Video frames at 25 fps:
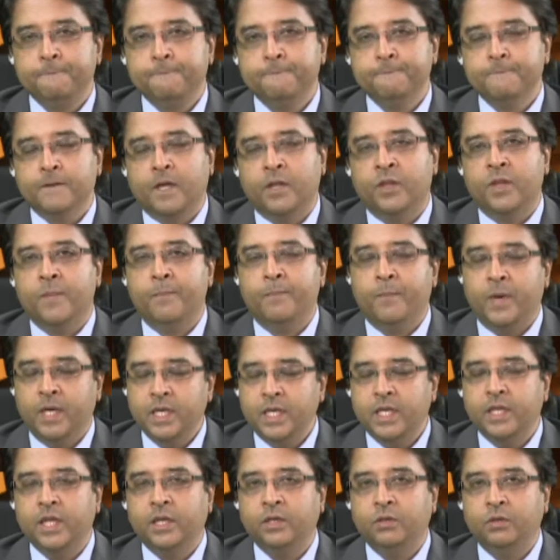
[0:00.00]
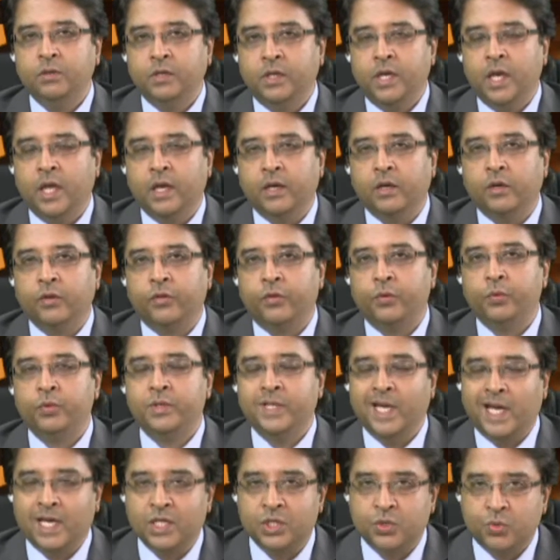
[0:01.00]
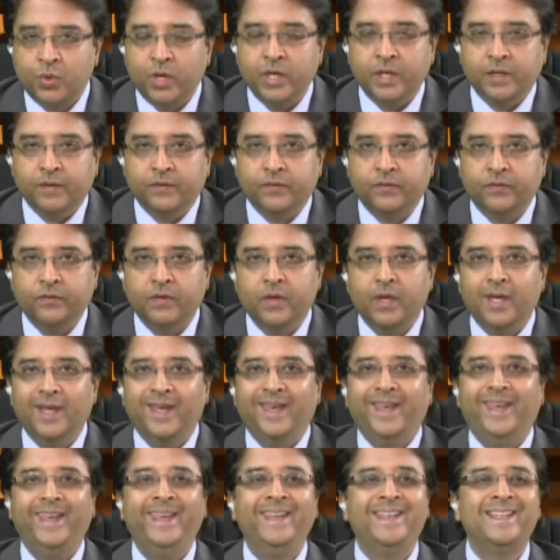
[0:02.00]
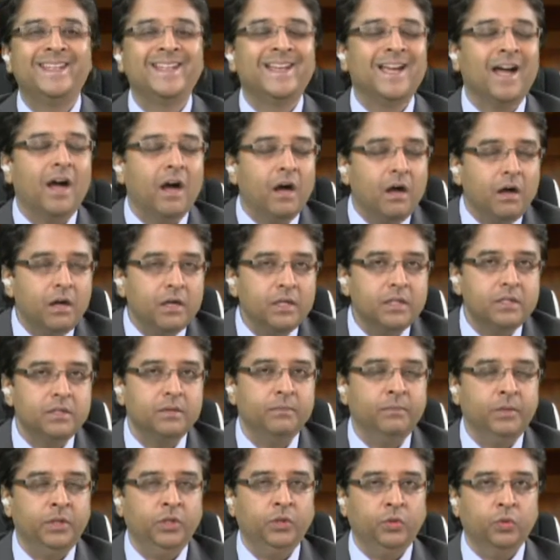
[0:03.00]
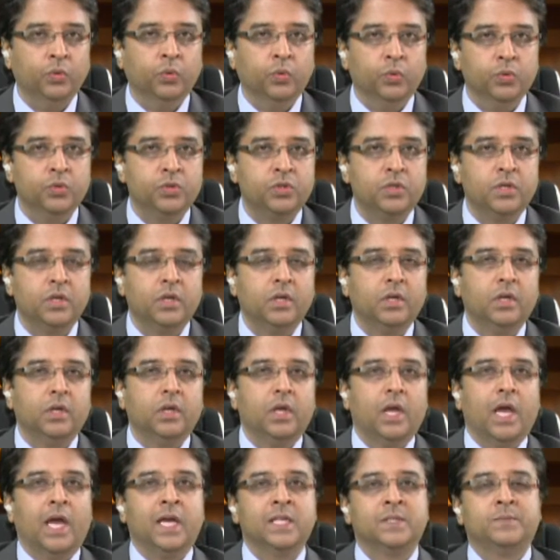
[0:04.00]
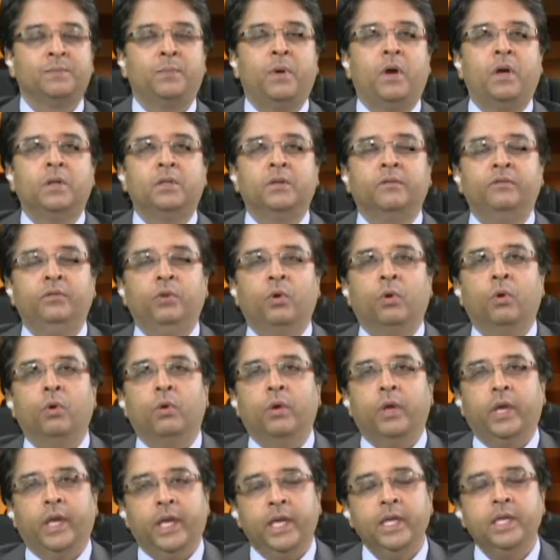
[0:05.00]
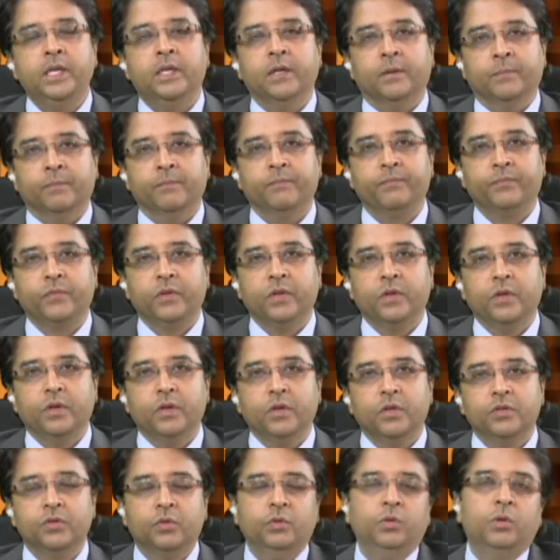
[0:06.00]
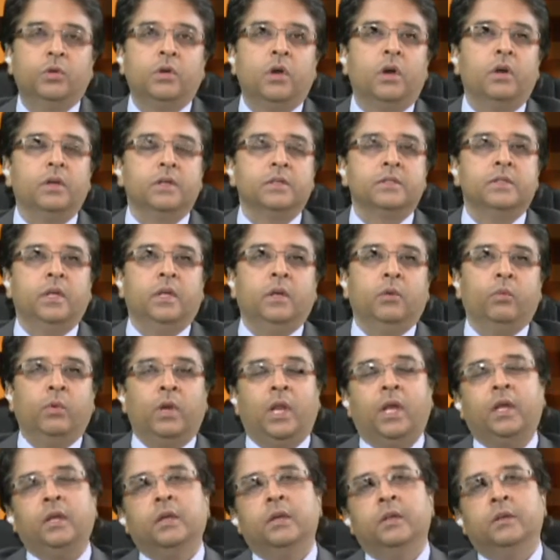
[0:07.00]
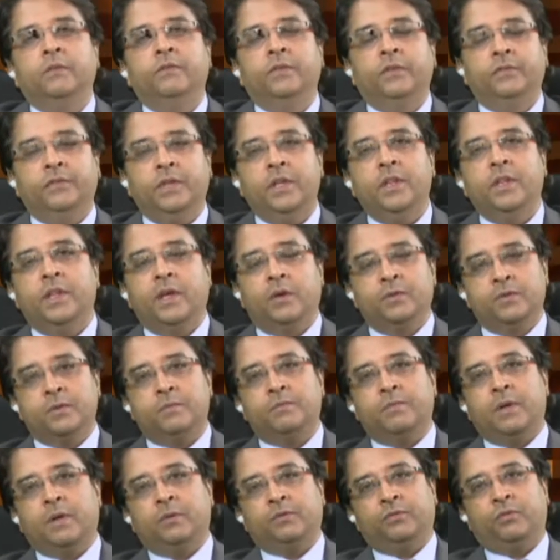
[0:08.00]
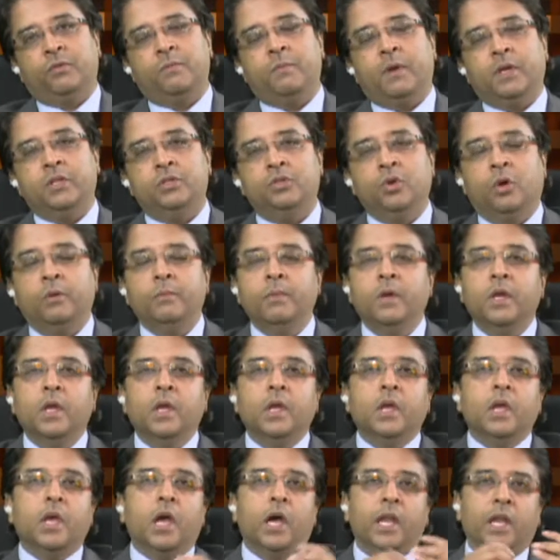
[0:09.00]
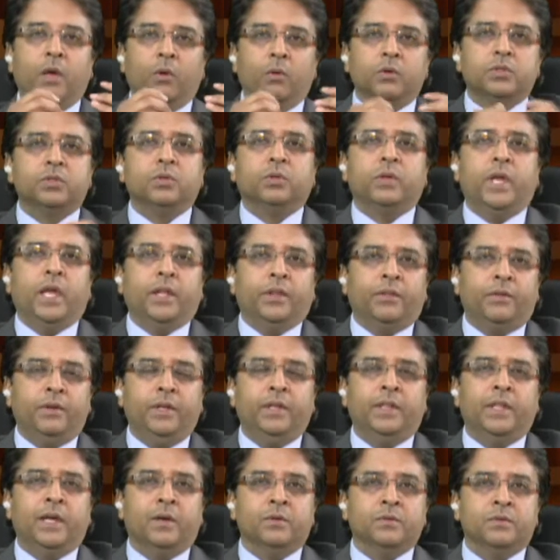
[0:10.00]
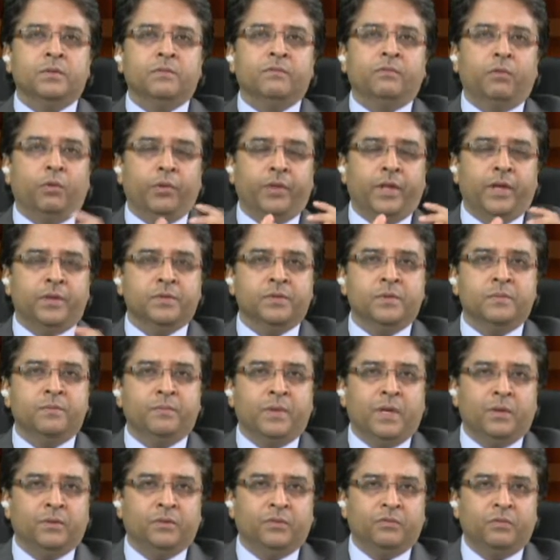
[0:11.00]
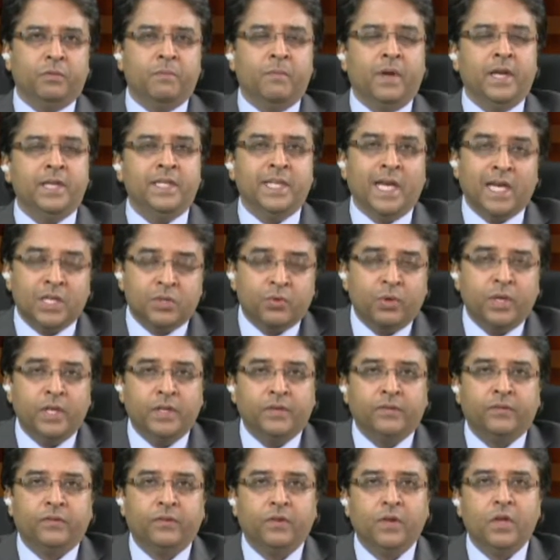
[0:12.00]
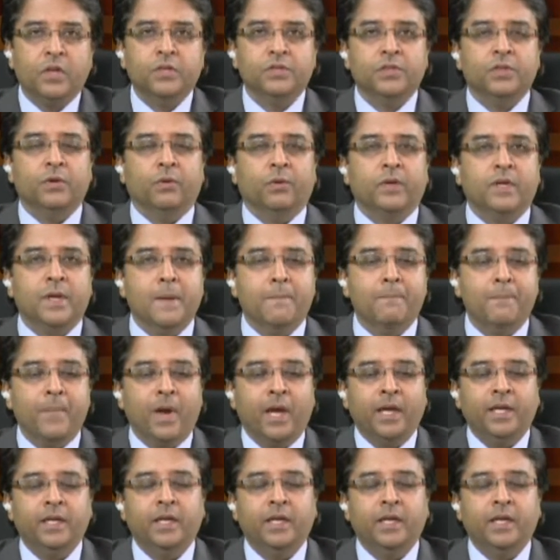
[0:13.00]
the money that you get through tax credits, it can't be used as part of your income. So you can't say, well, I earn £15,000 from my job and I also get £3,000, £4,000 from my tax credits. So, combine